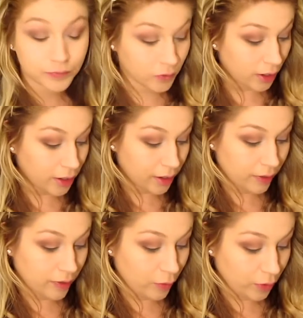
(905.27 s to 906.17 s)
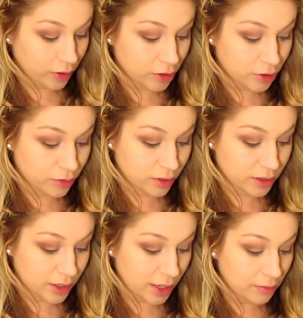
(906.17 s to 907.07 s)
Okay, and then we're going to do the
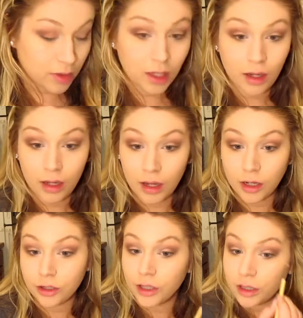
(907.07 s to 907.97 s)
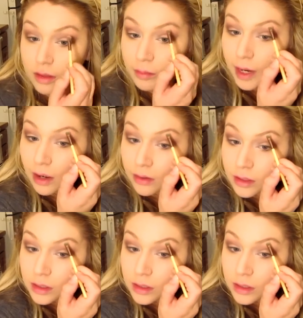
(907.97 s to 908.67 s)
same thing underneath the brow.